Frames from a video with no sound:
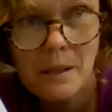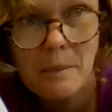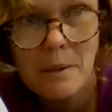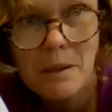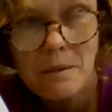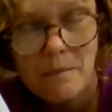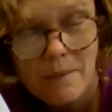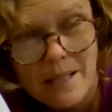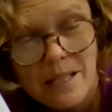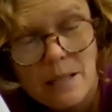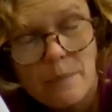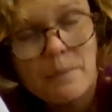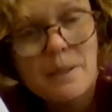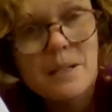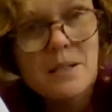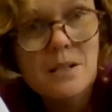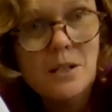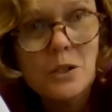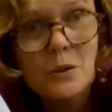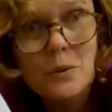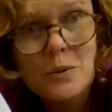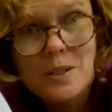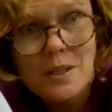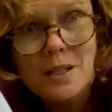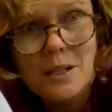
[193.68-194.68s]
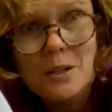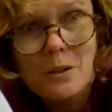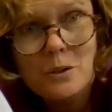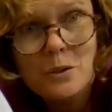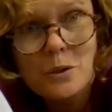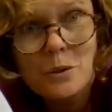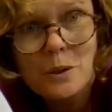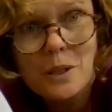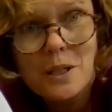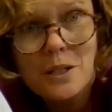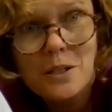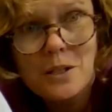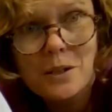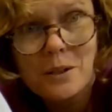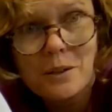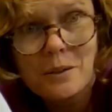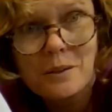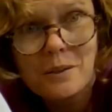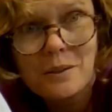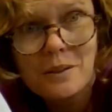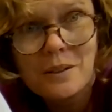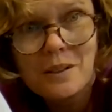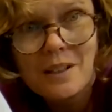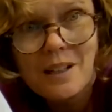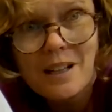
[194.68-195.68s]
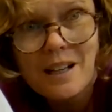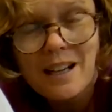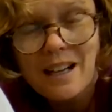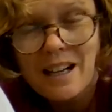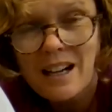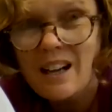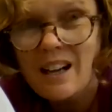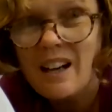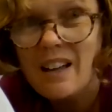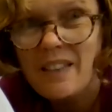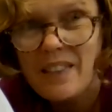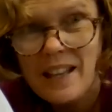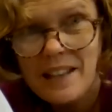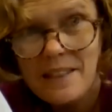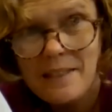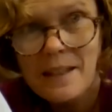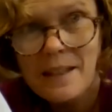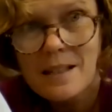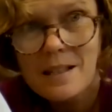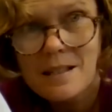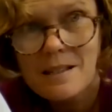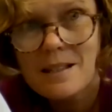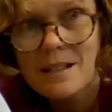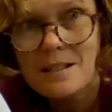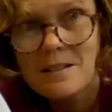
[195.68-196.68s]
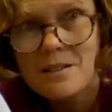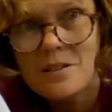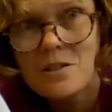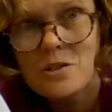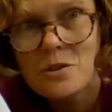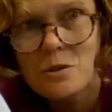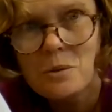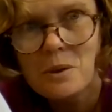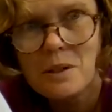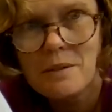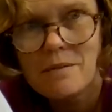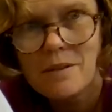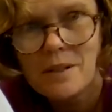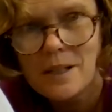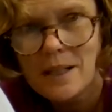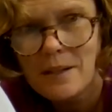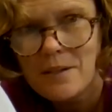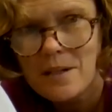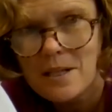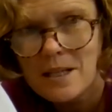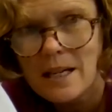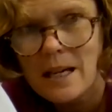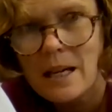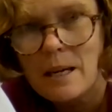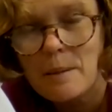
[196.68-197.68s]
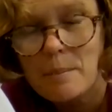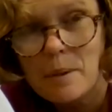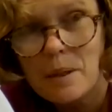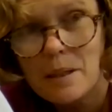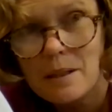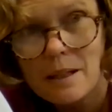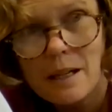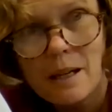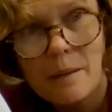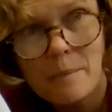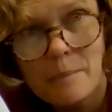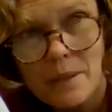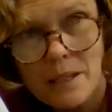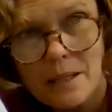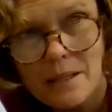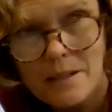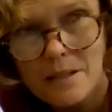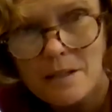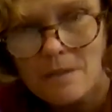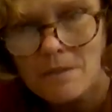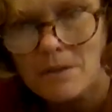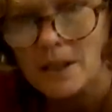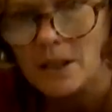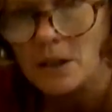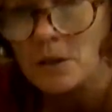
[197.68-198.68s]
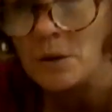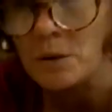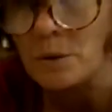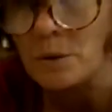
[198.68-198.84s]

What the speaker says: of the recipes that you'll see on Cookie-Doo. That's a story for another day, but it is a really